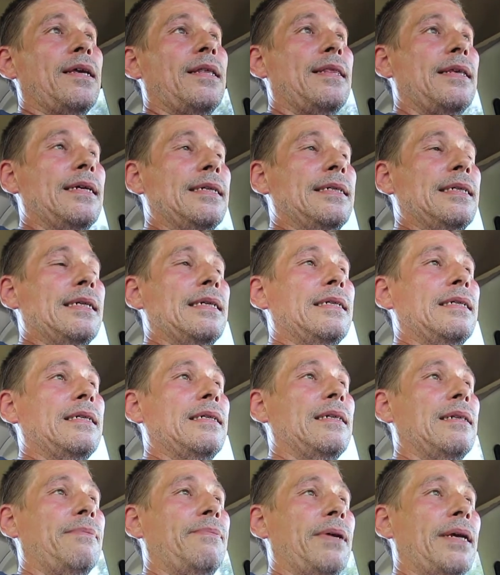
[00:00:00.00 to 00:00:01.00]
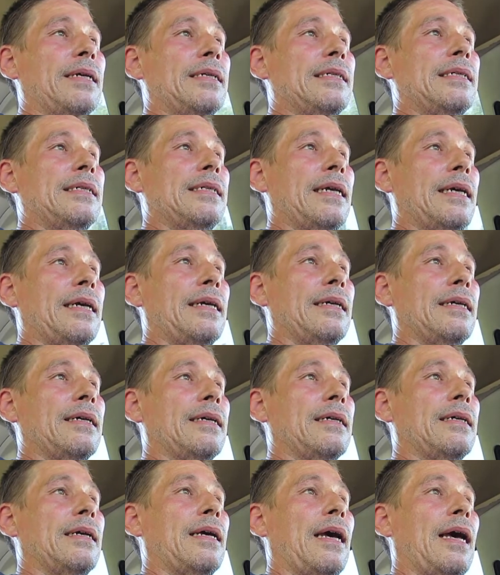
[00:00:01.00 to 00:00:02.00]
this is the best steak
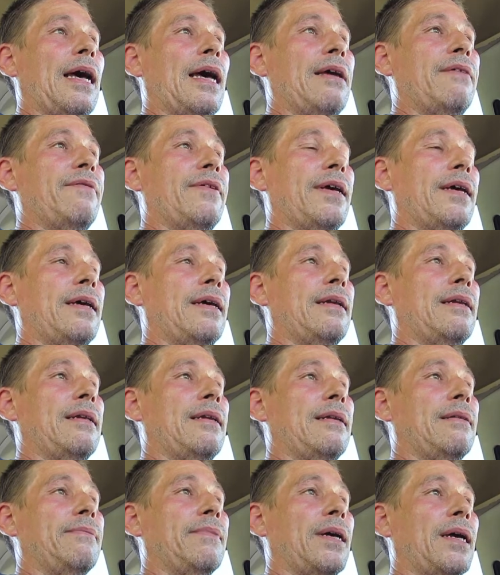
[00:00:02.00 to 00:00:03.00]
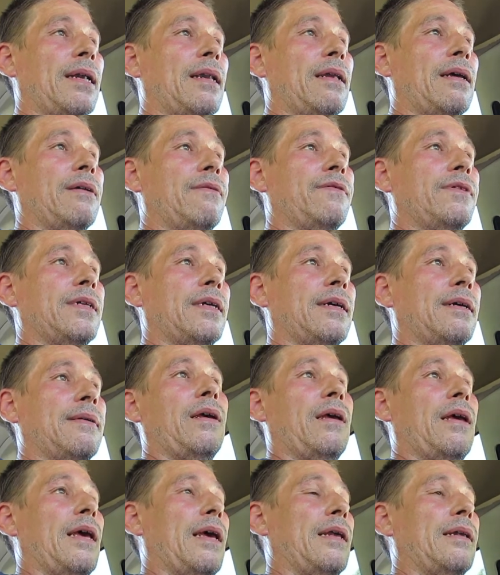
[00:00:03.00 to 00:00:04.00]
I've had in my lifetime
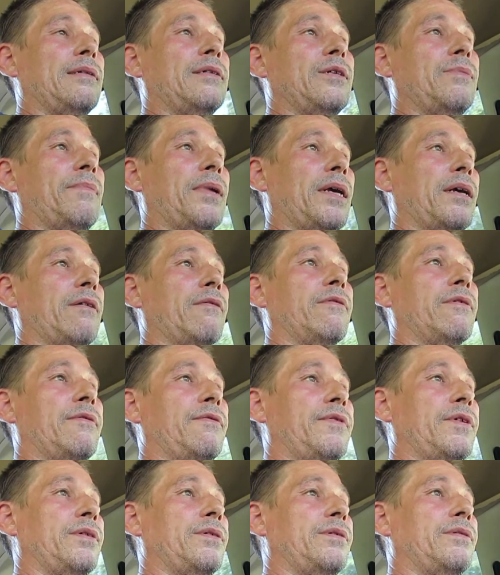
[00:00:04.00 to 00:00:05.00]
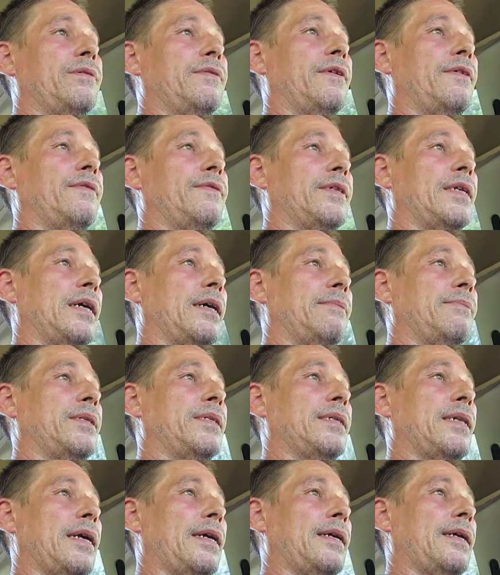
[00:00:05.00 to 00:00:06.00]
and you make a review of Tom's
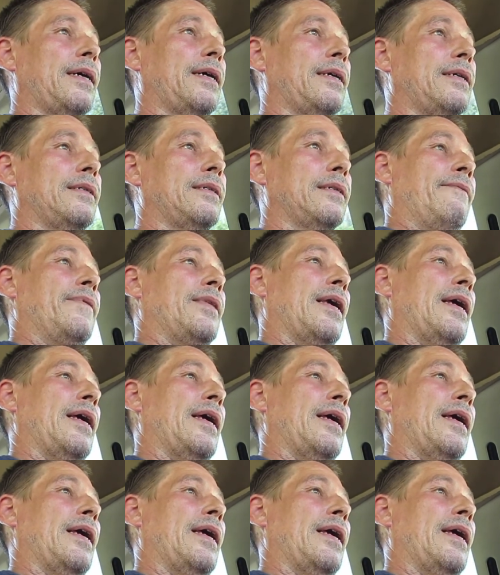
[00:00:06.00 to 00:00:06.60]
Steakhouse.